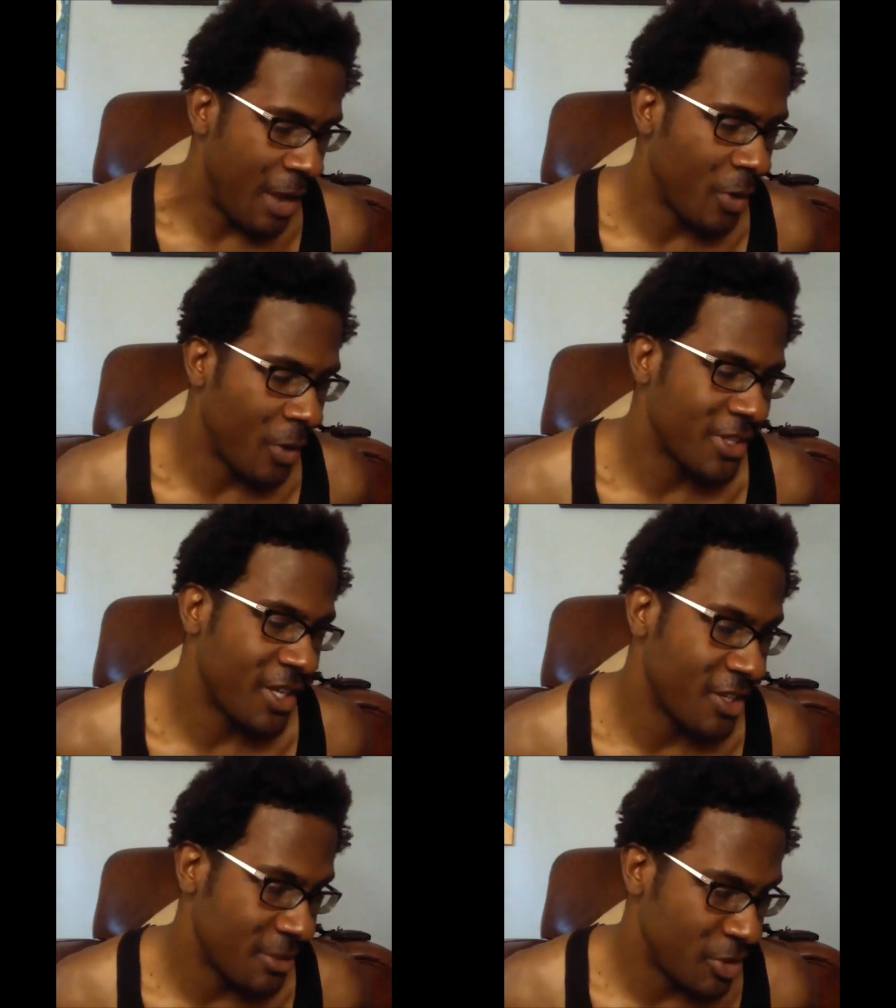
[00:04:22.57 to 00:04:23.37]
I worked
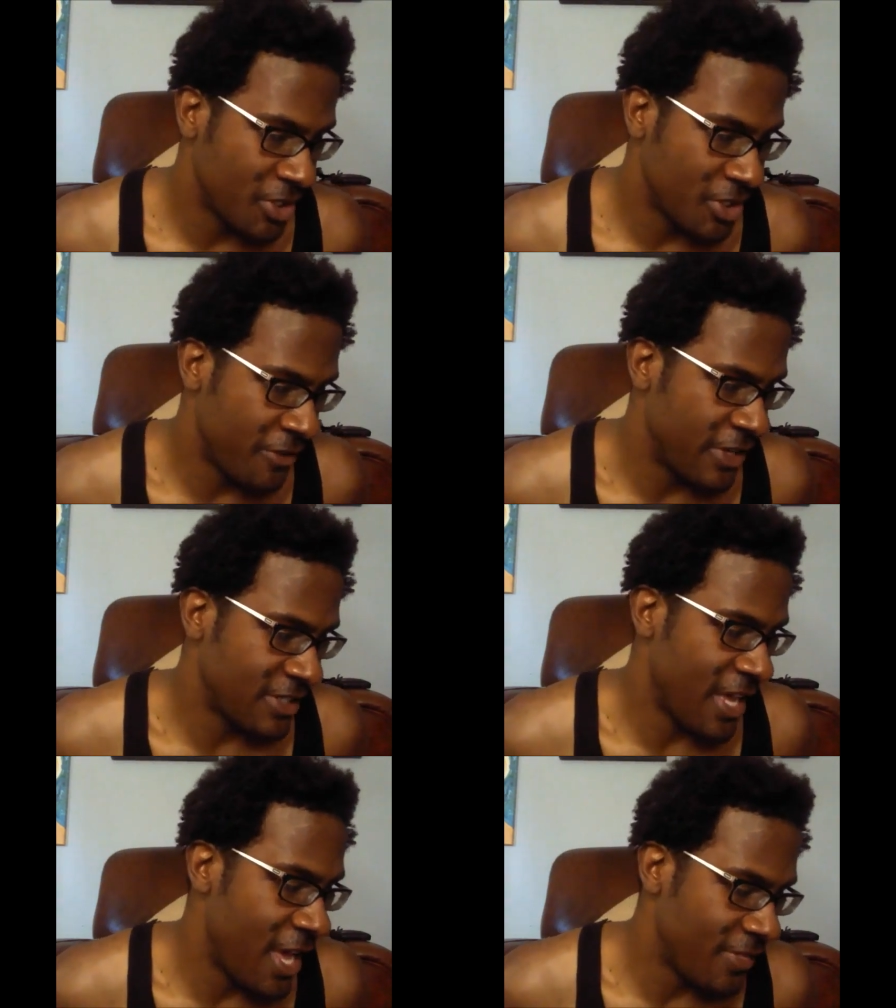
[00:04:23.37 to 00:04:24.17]
in customer
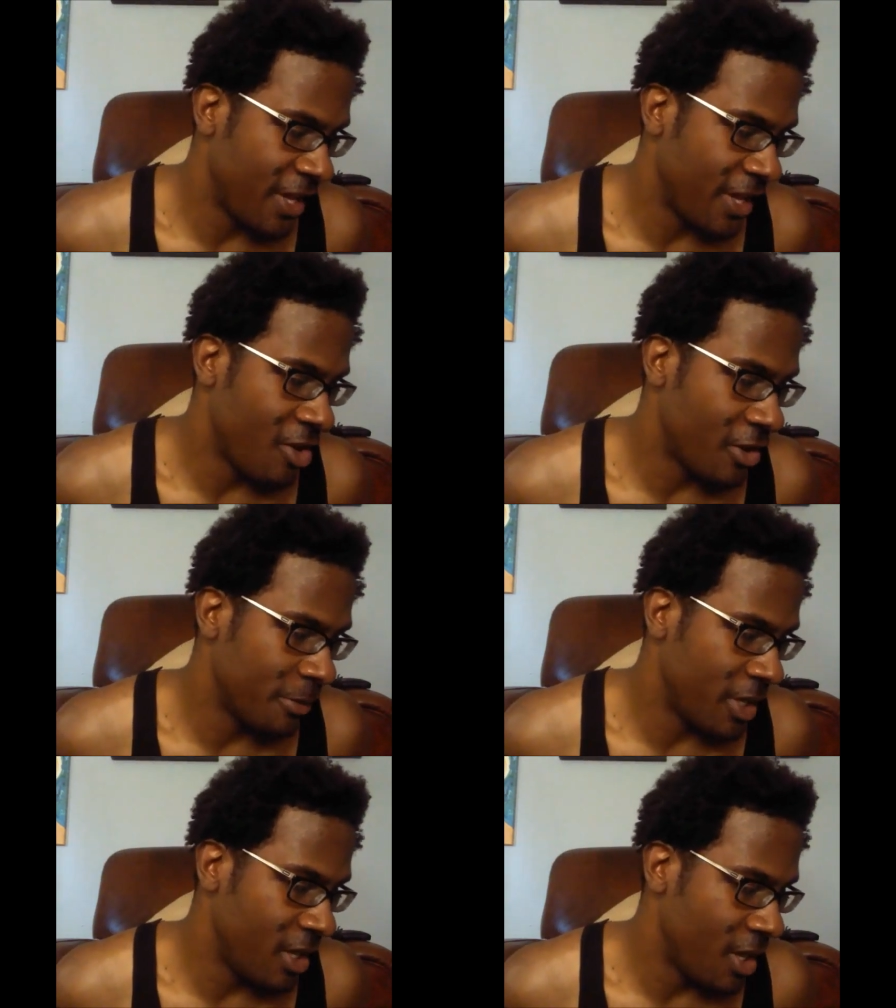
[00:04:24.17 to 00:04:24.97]
service, and they
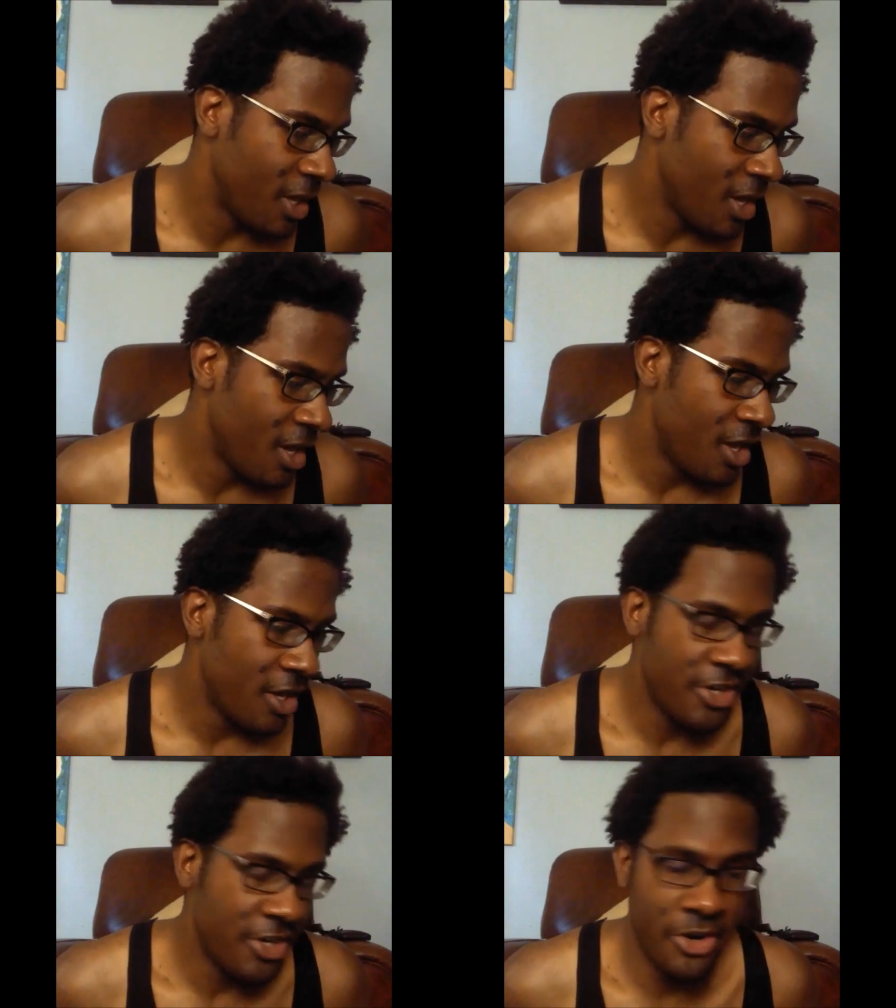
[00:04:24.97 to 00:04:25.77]
called me
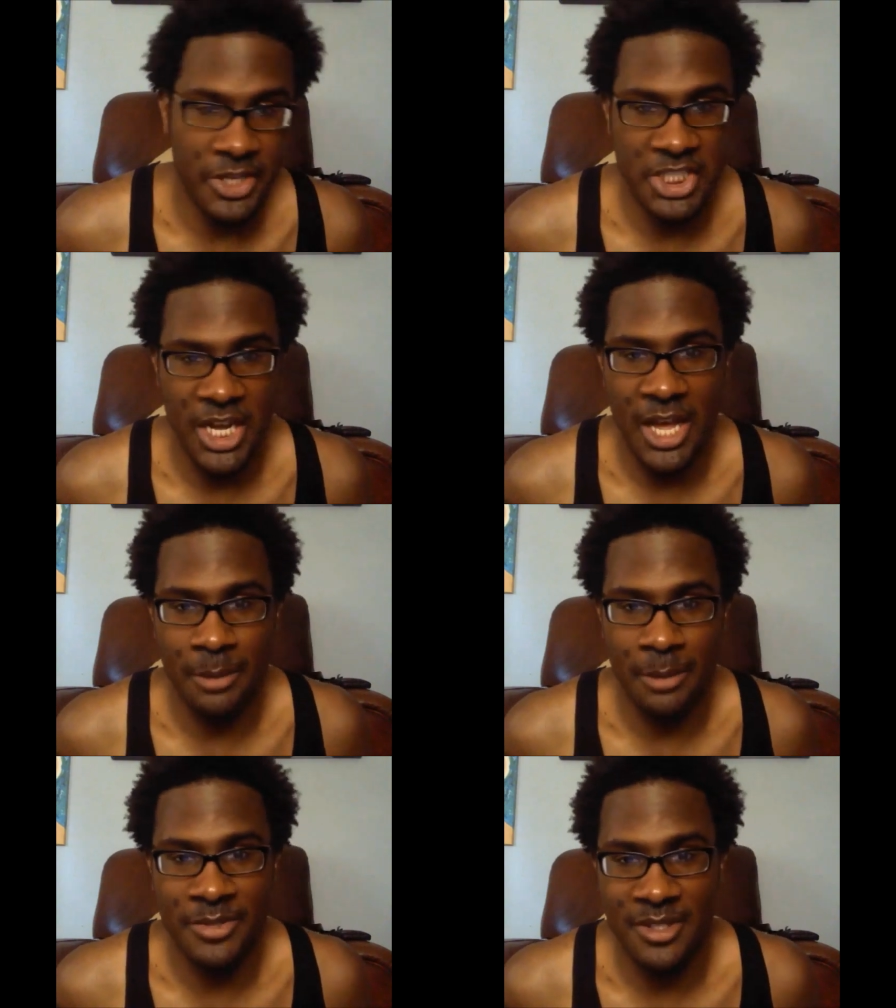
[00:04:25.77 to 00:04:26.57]
dirty
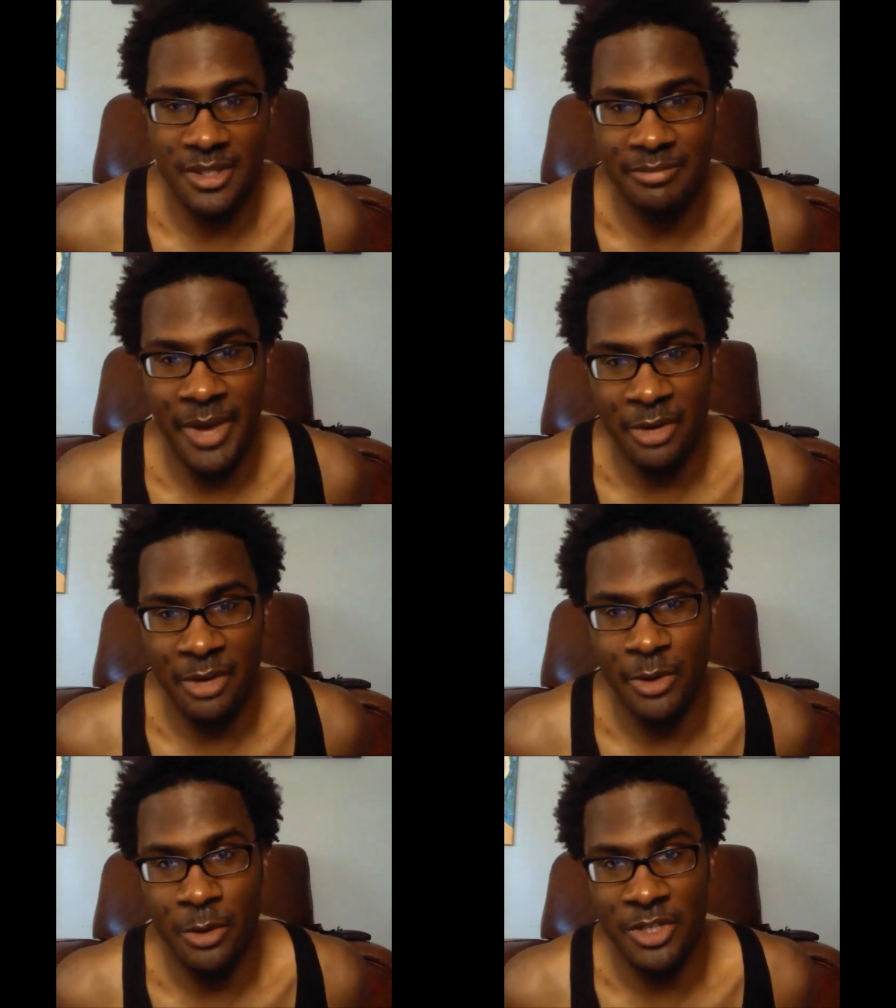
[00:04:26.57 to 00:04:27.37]
jobs,
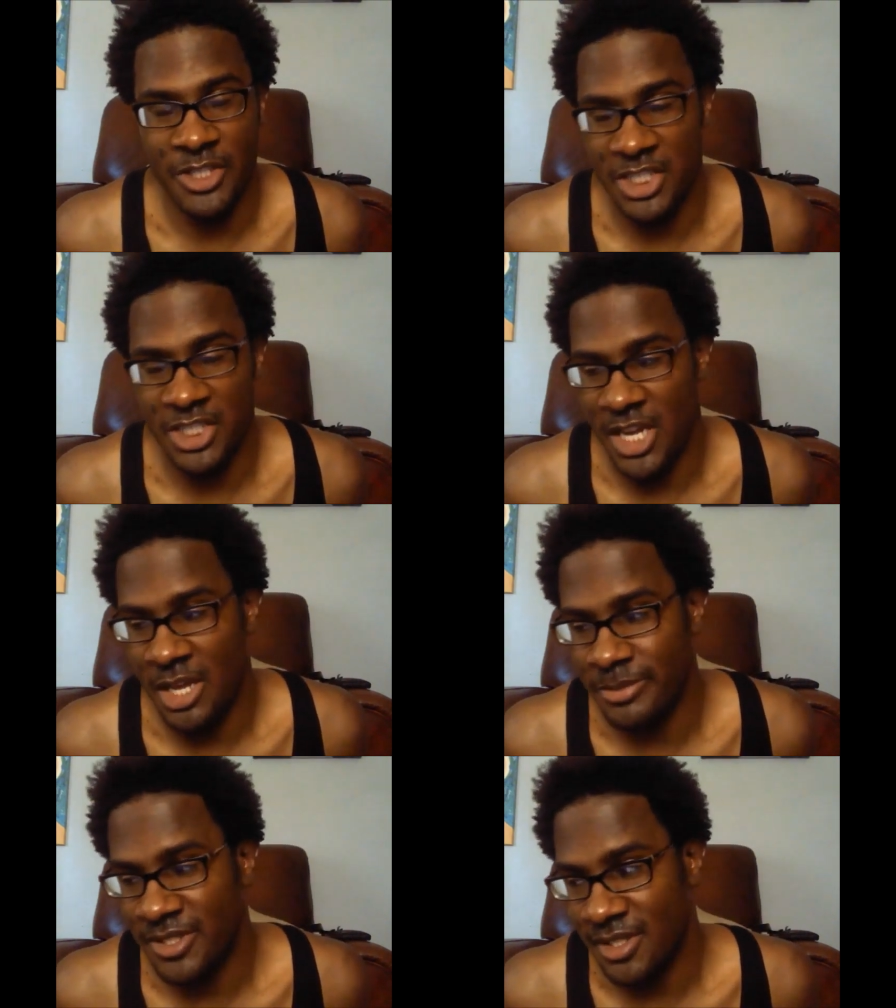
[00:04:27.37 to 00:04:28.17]
micro dirty
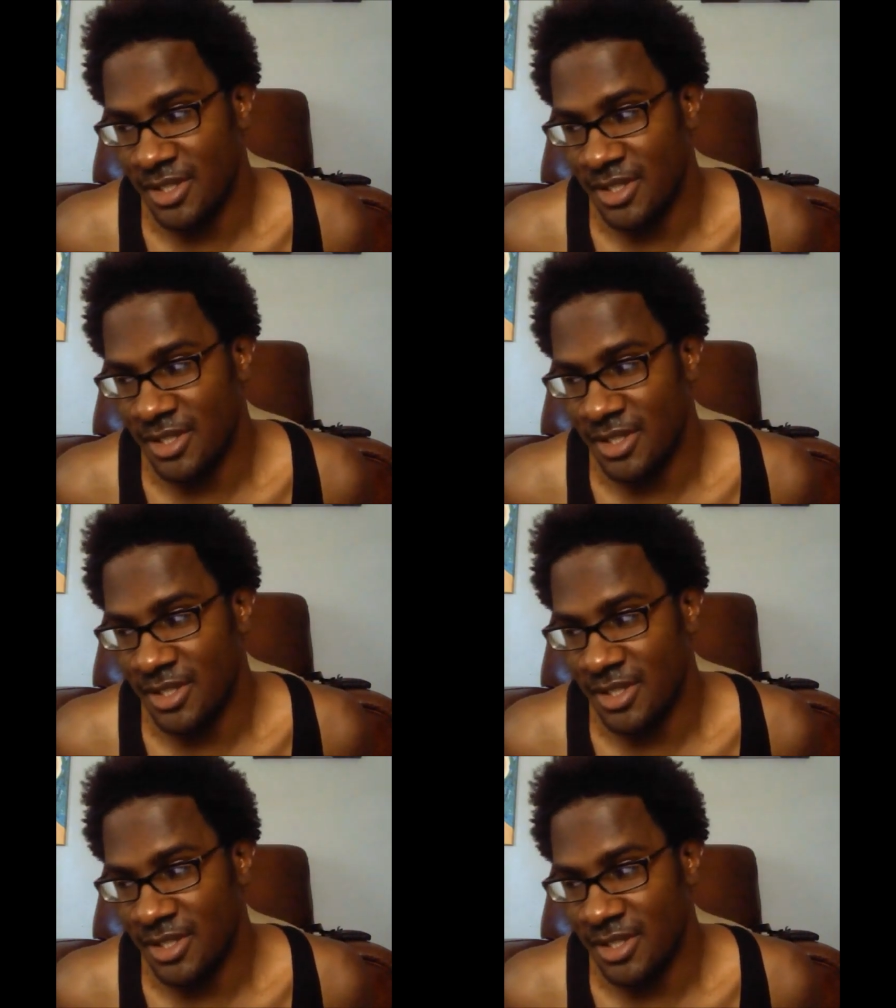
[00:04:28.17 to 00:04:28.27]
jobs,